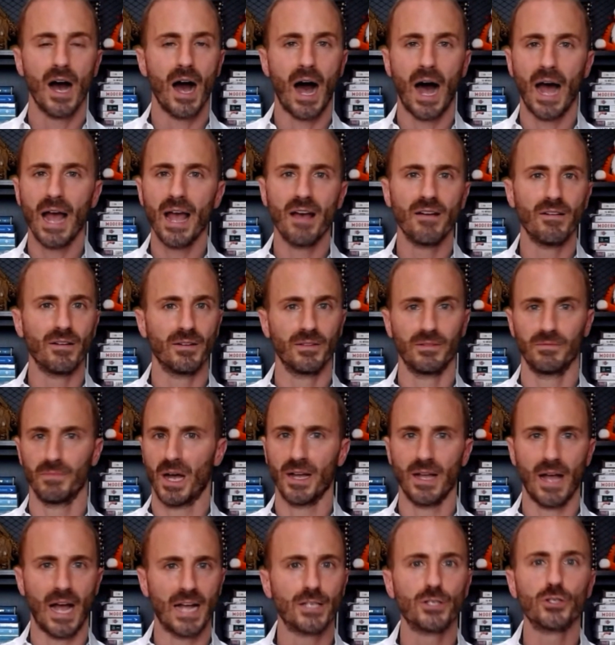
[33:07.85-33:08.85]

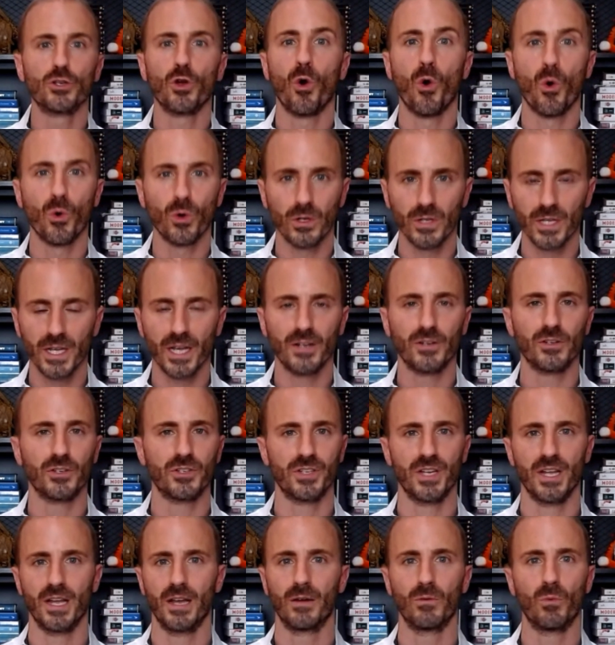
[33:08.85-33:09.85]
I totally
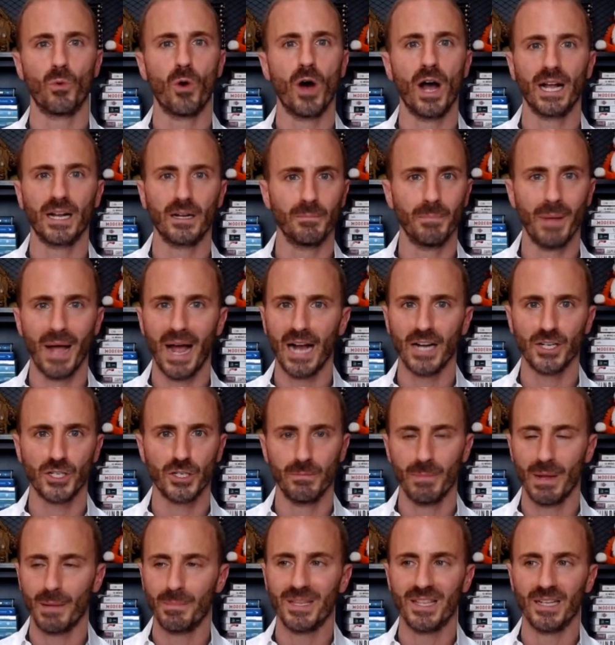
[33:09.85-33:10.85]
understand why
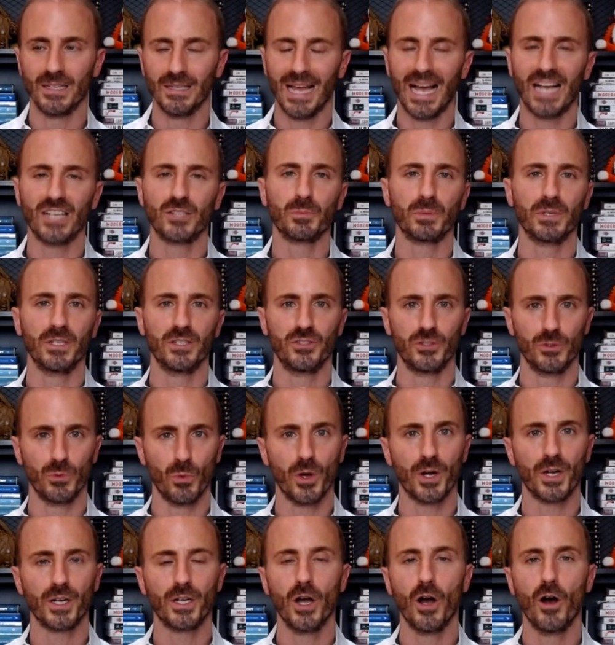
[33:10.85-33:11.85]
compassion may be the last place you
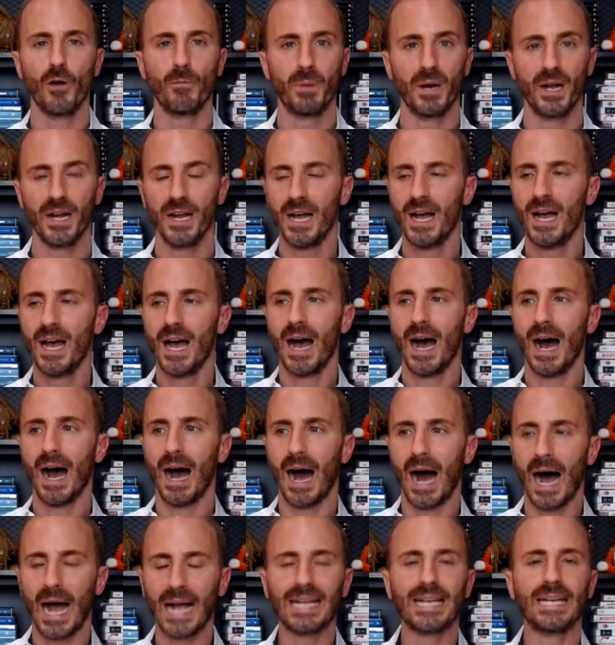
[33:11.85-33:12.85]
want to go, but
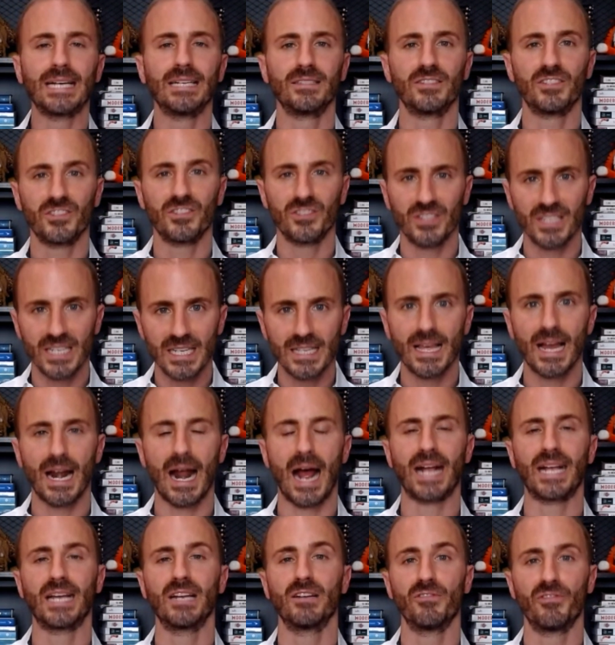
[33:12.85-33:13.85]
I can see
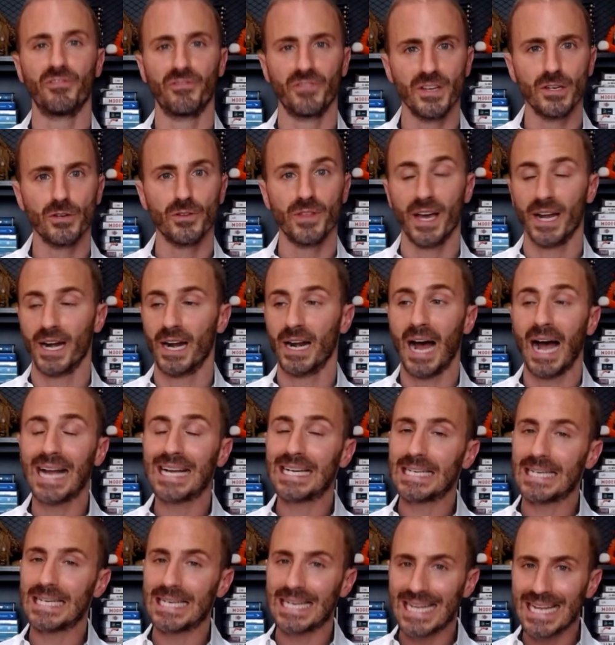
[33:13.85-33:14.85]
that, I can feel that, and I
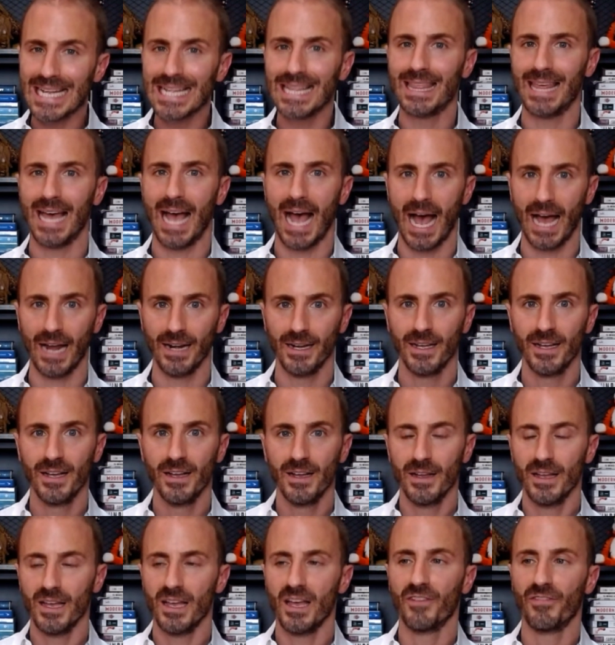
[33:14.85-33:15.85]
need that
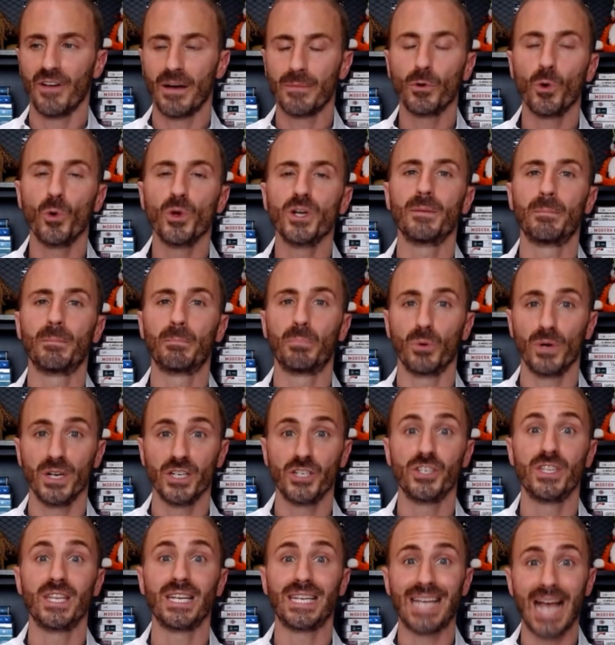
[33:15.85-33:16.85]
if I'm going to
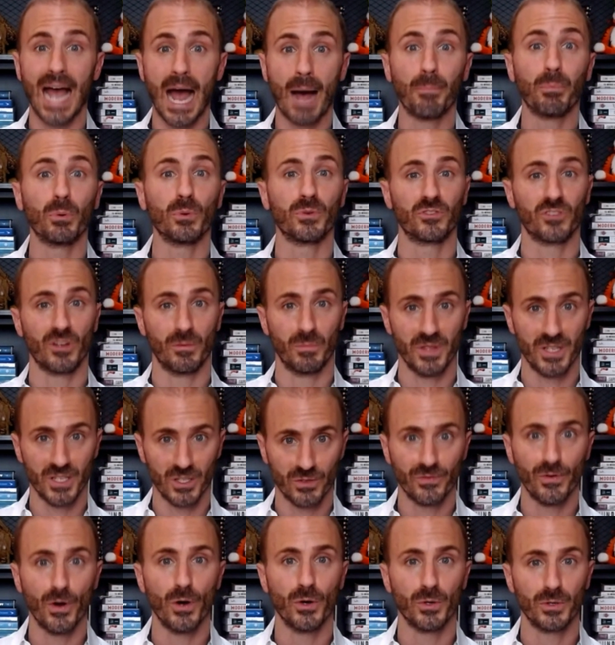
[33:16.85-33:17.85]
bridge the gap with some of
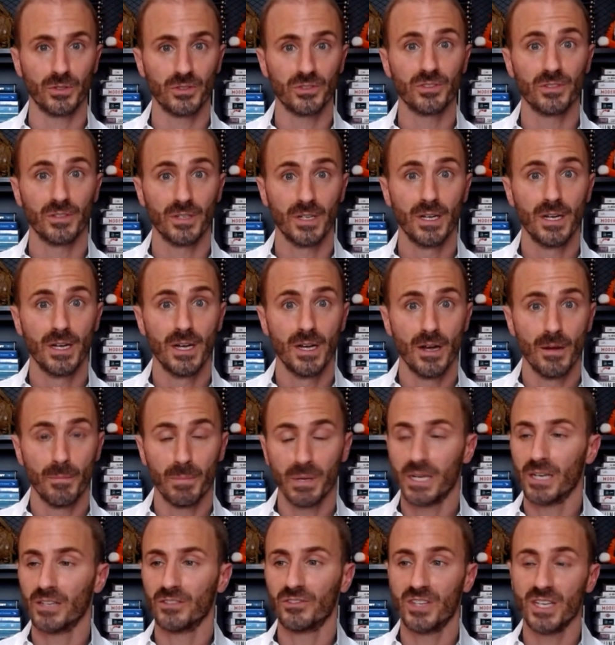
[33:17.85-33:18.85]
these folks.
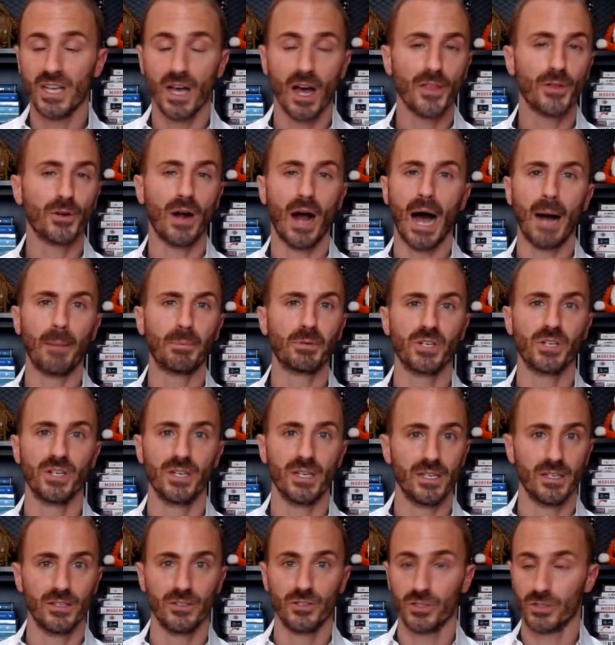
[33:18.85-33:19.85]
Because the other option
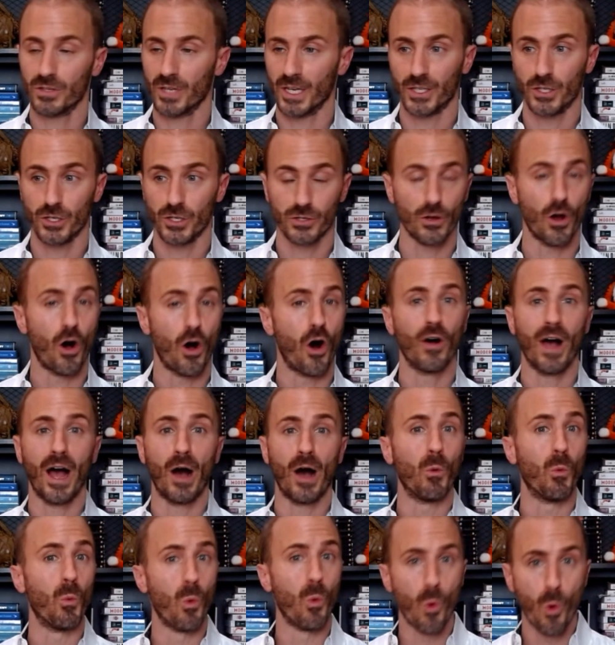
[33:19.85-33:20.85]
is just
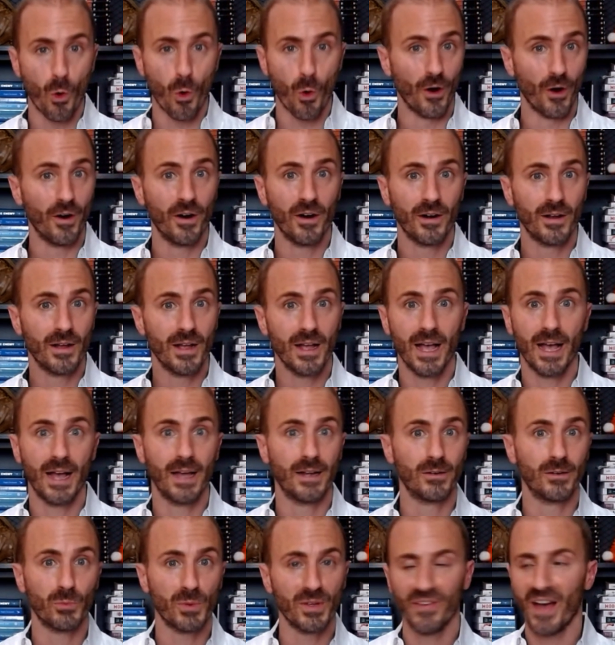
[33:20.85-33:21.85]
all-out war,
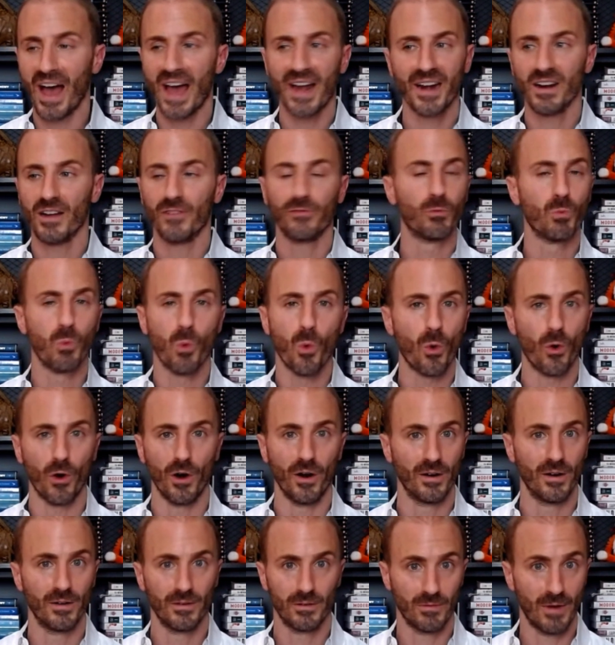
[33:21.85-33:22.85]
and we've had enough
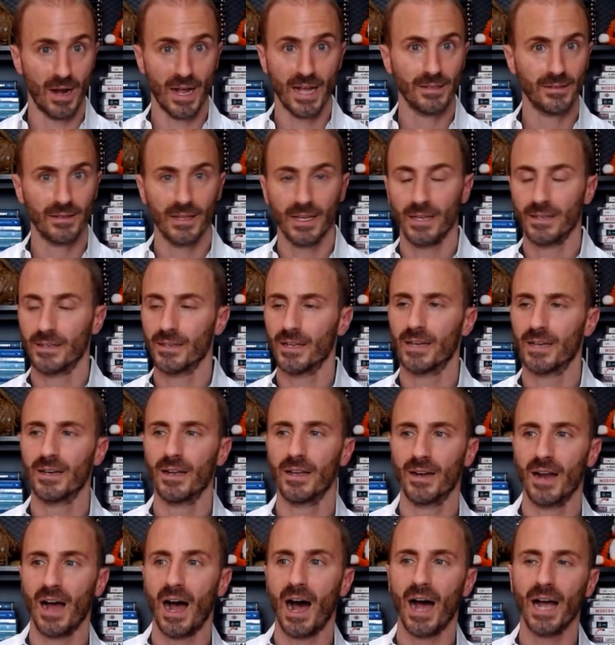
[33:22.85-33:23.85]
war, right?
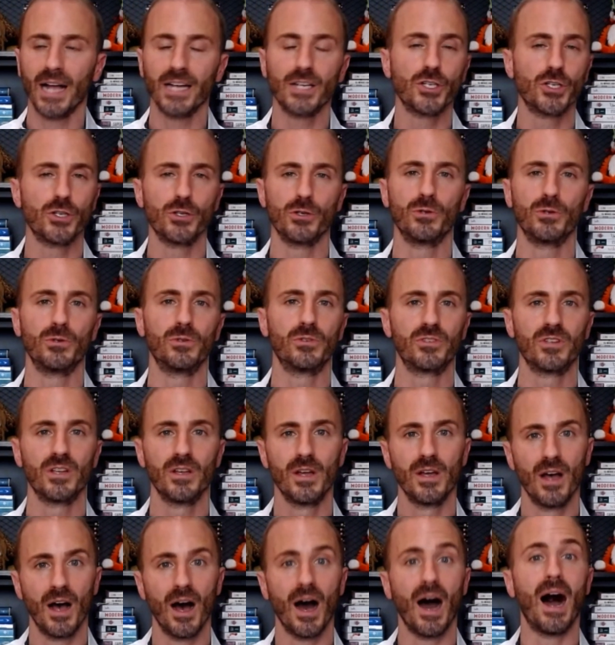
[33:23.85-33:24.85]
And I
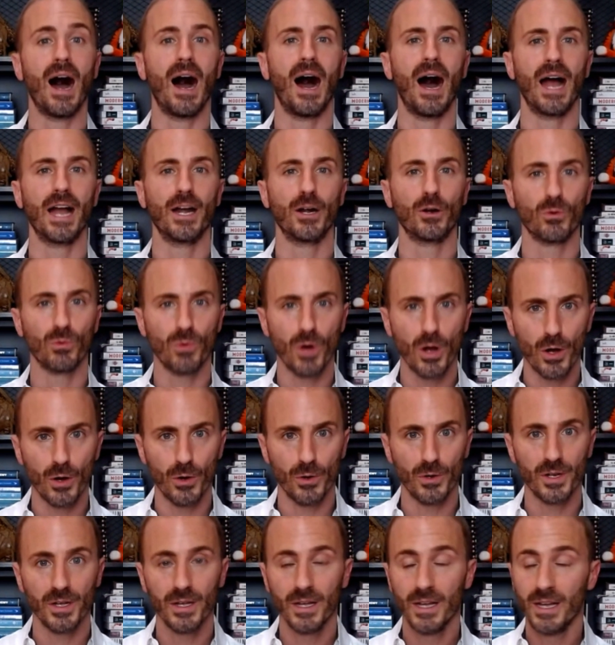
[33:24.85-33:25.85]
choose a higher
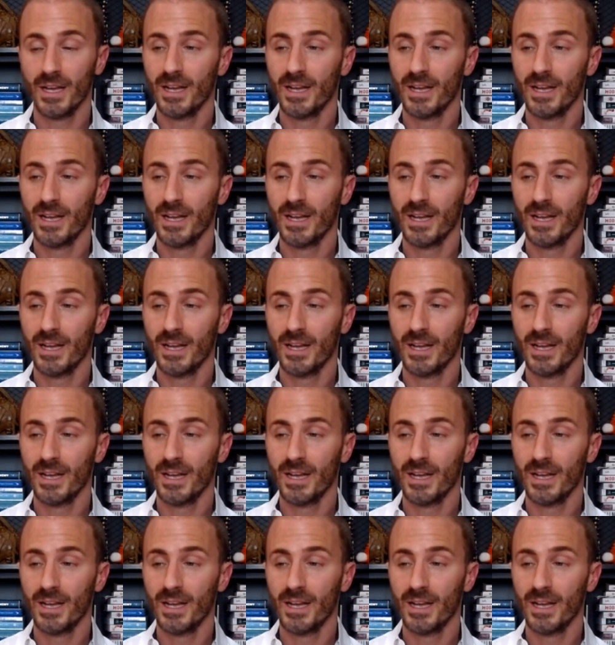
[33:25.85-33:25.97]
road.